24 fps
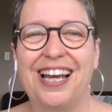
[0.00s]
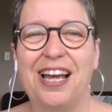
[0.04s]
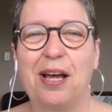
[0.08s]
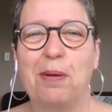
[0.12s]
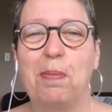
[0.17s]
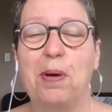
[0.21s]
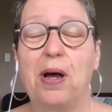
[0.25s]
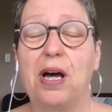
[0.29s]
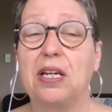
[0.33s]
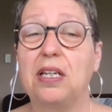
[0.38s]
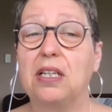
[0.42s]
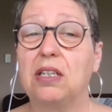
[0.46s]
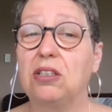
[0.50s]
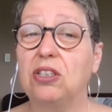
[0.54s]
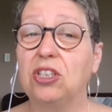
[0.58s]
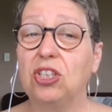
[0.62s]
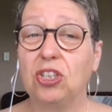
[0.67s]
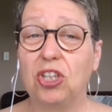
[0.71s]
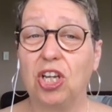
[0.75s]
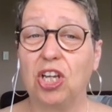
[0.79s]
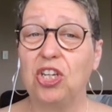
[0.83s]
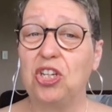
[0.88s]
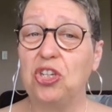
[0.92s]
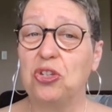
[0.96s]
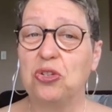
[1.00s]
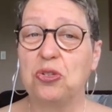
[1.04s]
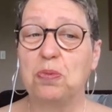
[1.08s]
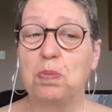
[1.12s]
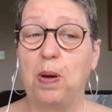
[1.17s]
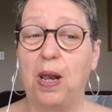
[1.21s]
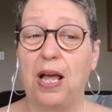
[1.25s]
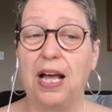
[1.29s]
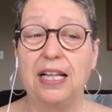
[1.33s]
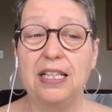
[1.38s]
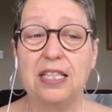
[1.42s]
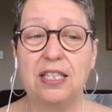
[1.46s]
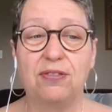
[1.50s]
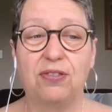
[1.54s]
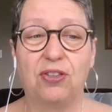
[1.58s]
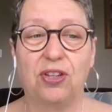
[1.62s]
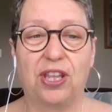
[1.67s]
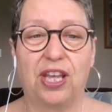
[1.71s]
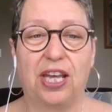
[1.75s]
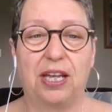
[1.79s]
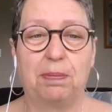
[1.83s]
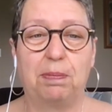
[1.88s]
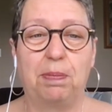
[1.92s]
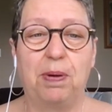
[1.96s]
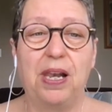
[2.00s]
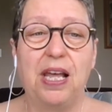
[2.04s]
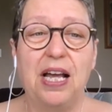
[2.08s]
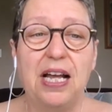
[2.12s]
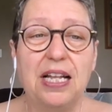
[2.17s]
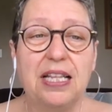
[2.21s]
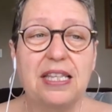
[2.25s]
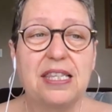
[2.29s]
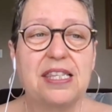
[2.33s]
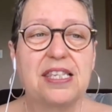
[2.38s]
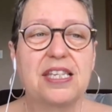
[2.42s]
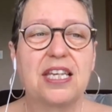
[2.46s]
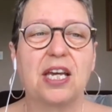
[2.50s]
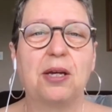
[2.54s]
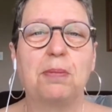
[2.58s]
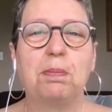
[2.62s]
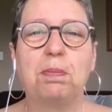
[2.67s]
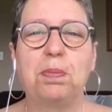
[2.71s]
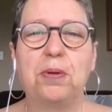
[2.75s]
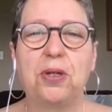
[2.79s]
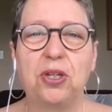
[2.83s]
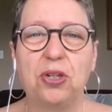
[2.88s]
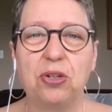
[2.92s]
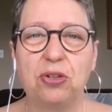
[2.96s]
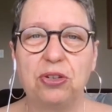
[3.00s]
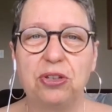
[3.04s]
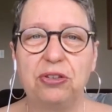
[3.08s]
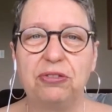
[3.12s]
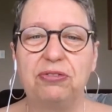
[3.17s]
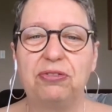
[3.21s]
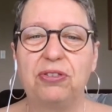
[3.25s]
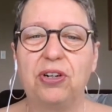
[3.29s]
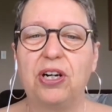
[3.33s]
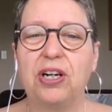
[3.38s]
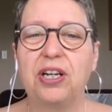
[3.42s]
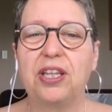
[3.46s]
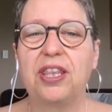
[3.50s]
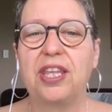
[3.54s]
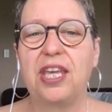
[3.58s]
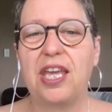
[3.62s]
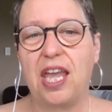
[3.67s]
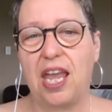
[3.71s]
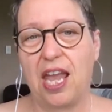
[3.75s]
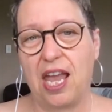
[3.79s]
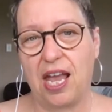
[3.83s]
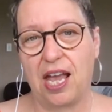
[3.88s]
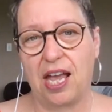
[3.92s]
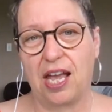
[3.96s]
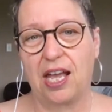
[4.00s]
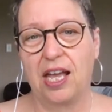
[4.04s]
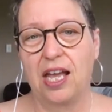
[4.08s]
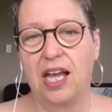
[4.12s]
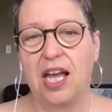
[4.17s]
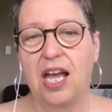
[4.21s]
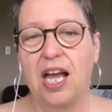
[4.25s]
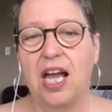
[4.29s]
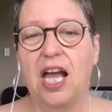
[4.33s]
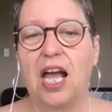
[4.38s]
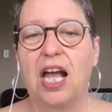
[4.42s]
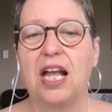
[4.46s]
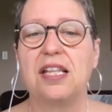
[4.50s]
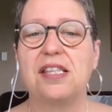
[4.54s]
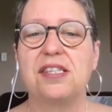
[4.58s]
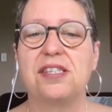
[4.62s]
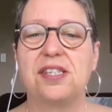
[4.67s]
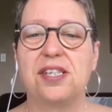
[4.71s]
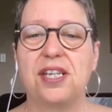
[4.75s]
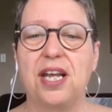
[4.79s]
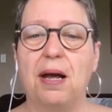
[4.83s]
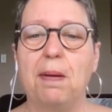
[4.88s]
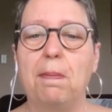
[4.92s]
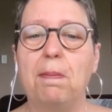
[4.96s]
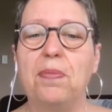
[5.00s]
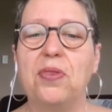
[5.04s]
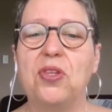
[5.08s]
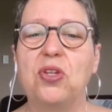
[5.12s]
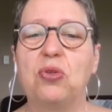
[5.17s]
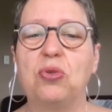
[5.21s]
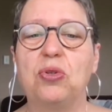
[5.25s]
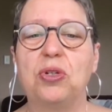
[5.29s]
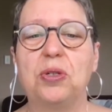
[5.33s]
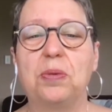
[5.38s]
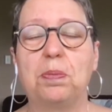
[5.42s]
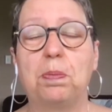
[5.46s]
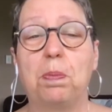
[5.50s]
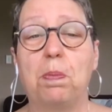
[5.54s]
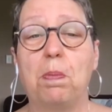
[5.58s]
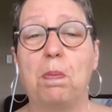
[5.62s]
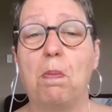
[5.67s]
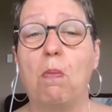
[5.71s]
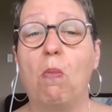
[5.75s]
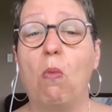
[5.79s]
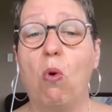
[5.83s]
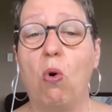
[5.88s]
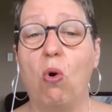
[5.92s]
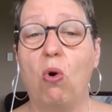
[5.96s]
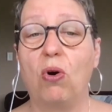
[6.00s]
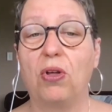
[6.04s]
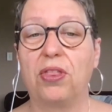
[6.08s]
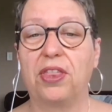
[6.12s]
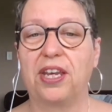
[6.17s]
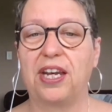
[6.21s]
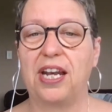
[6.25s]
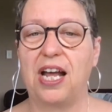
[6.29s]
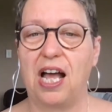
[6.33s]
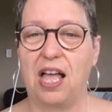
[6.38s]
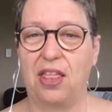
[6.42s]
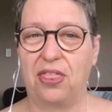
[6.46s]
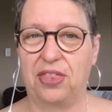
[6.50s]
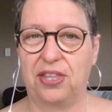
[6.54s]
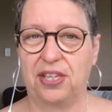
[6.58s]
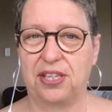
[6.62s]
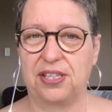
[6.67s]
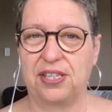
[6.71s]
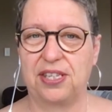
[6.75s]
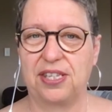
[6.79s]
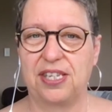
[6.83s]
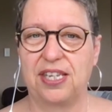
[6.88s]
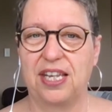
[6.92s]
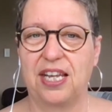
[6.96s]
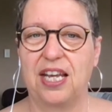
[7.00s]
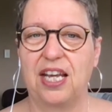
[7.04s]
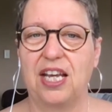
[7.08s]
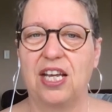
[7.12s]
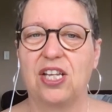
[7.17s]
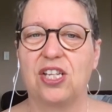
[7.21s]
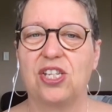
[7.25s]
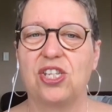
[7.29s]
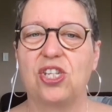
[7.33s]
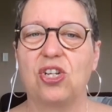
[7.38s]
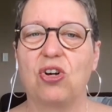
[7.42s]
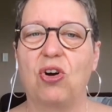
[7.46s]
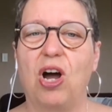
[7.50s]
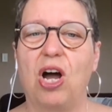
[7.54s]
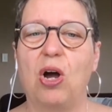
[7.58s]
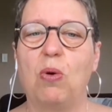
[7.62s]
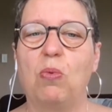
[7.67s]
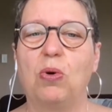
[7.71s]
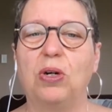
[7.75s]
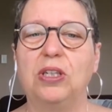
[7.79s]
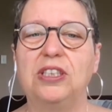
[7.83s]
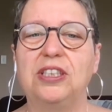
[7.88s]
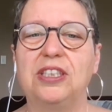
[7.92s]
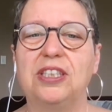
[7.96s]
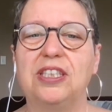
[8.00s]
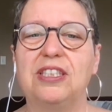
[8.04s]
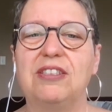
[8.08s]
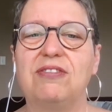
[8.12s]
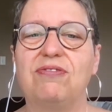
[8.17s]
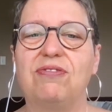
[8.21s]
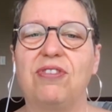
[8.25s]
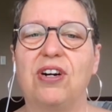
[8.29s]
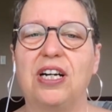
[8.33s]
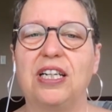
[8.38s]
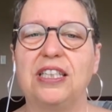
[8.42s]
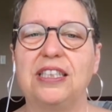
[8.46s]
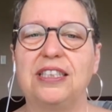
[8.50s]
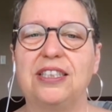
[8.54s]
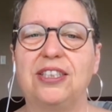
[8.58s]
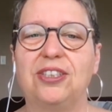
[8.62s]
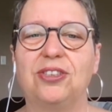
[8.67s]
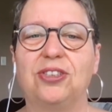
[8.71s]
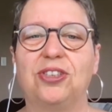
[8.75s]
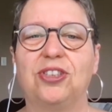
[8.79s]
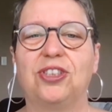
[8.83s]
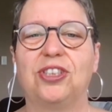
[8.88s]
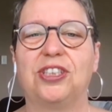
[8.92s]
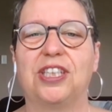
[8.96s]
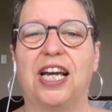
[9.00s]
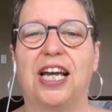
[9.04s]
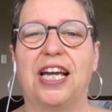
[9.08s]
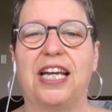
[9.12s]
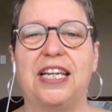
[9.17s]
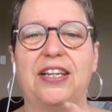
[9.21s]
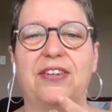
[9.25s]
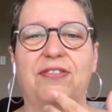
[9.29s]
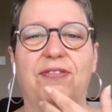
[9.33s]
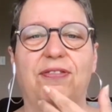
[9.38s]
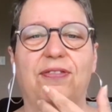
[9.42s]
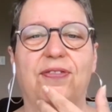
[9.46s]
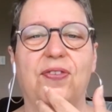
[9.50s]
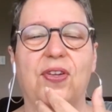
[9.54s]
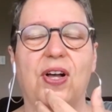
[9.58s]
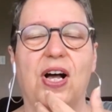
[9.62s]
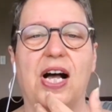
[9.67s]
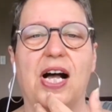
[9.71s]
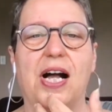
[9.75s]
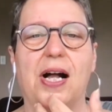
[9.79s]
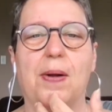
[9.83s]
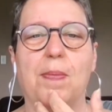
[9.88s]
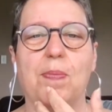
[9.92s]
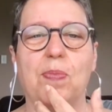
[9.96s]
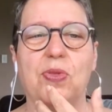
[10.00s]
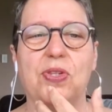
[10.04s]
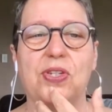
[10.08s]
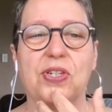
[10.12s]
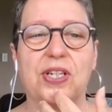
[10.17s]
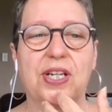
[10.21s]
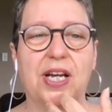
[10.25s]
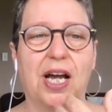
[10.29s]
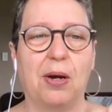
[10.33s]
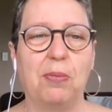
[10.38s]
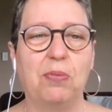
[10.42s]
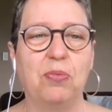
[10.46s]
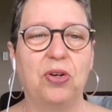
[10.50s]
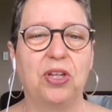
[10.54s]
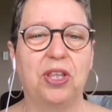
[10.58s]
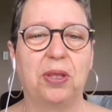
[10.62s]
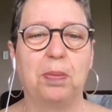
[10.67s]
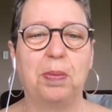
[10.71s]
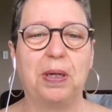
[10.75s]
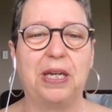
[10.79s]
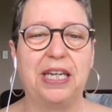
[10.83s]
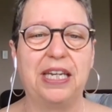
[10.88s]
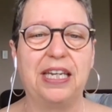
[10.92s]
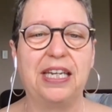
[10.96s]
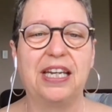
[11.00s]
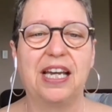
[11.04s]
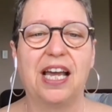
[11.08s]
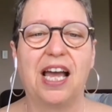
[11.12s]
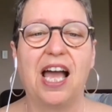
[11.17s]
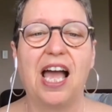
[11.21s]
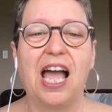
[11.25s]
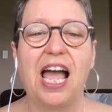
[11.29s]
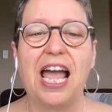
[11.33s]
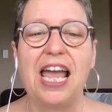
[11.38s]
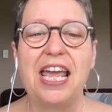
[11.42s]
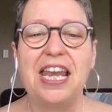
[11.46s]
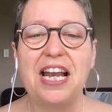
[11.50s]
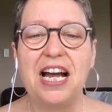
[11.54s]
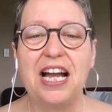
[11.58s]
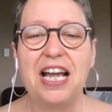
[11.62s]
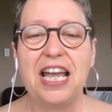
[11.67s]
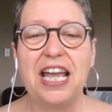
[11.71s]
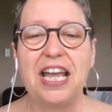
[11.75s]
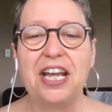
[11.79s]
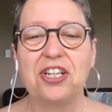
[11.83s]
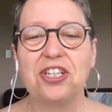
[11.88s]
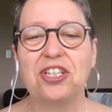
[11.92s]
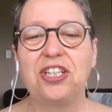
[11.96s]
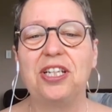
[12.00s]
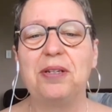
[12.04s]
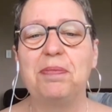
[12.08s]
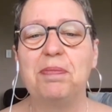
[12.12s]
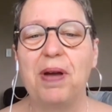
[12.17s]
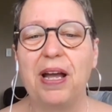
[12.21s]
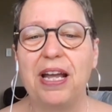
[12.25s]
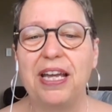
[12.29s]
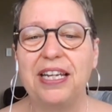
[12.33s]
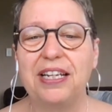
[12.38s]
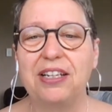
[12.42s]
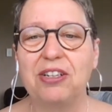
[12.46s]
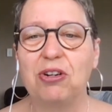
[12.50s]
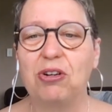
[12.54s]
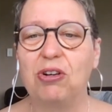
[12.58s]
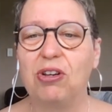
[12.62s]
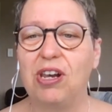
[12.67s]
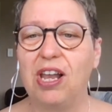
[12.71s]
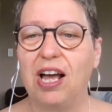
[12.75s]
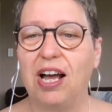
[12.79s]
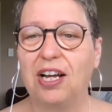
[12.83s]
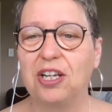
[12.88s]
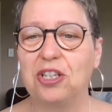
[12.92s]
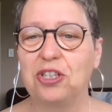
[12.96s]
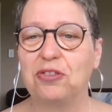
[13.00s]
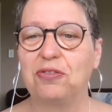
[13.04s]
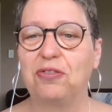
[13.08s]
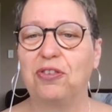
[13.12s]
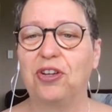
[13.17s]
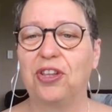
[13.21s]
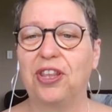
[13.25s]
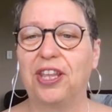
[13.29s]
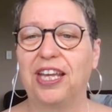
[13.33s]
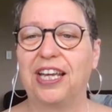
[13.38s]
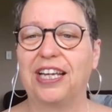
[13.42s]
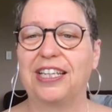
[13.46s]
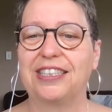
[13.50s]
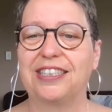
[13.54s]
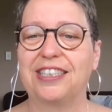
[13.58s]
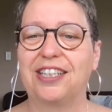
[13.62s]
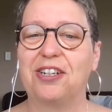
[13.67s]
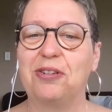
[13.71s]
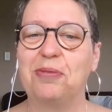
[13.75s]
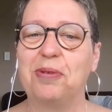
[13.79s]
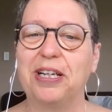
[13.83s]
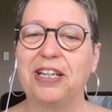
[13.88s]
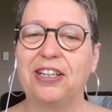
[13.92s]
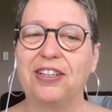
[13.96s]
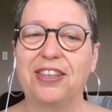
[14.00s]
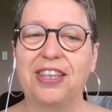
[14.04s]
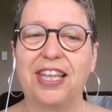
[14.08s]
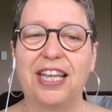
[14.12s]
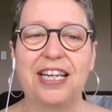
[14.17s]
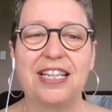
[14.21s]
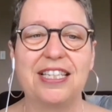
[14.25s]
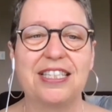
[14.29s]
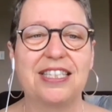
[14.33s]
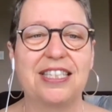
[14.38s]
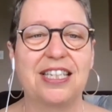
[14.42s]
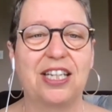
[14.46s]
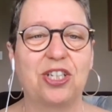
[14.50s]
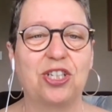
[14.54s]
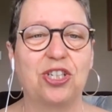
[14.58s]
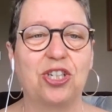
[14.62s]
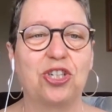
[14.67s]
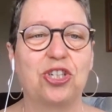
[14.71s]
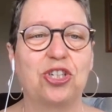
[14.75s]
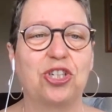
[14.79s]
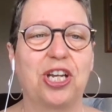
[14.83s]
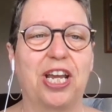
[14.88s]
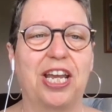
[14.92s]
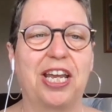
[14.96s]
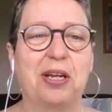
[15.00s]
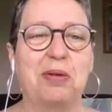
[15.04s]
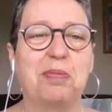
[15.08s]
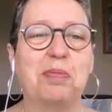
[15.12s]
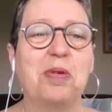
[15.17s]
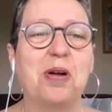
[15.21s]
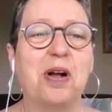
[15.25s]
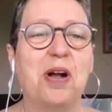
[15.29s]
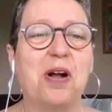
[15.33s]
But you can use plants for that. Plants can purify the air. And some do it more than others. So I want to invite you today to come with me. And I actually made a collage for that. Oh, my God, that is such a shame.